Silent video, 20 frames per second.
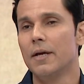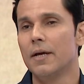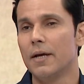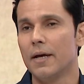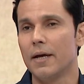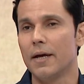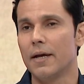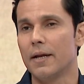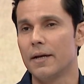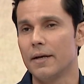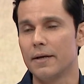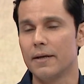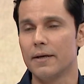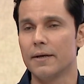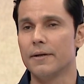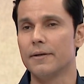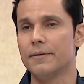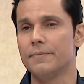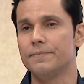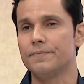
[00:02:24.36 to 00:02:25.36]
And
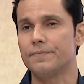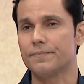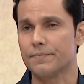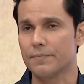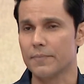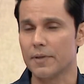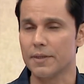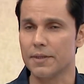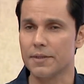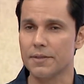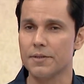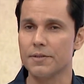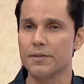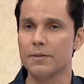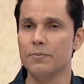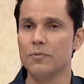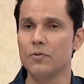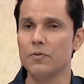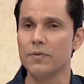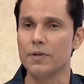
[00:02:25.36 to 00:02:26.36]
um, but this is a
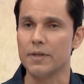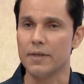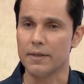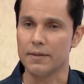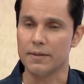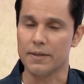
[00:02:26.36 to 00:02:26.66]
movie.